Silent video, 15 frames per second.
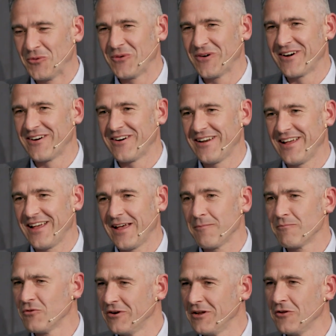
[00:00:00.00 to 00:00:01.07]

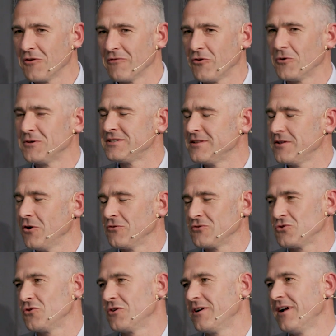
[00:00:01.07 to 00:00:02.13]
I'm really looking forward to the
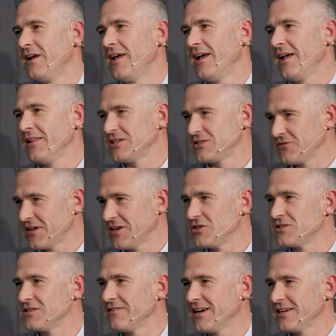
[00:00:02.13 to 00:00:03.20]
offshore
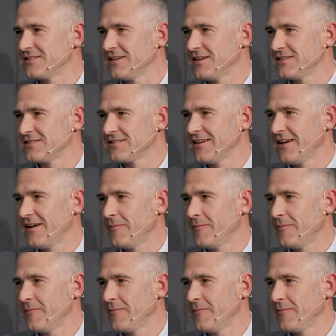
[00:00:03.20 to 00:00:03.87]
electrification of assets.